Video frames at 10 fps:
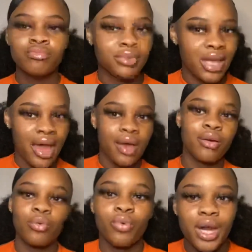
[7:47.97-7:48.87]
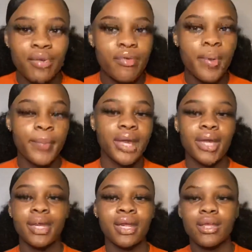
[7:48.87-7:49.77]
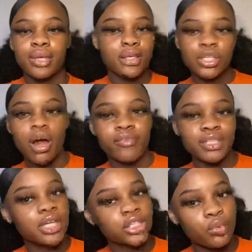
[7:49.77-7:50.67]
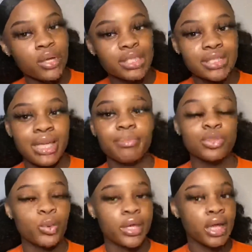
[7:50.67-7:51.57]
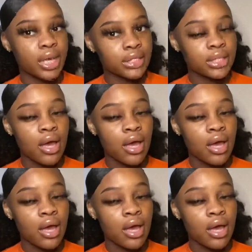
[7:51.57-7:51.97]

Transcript: that whatever me and his conversation was to stay between us.